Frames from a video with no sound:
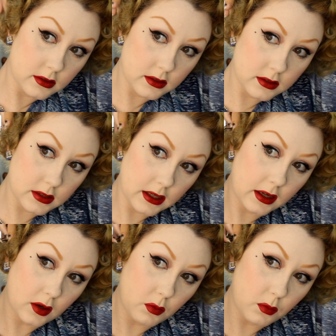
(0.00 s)
just
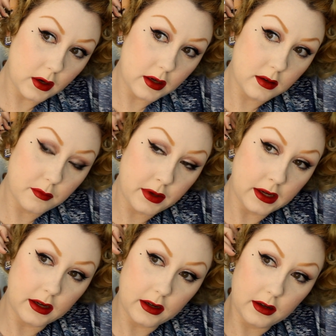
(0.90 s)
take one
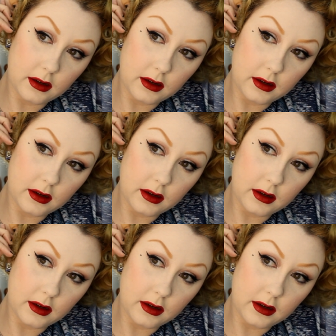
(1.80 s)
pin,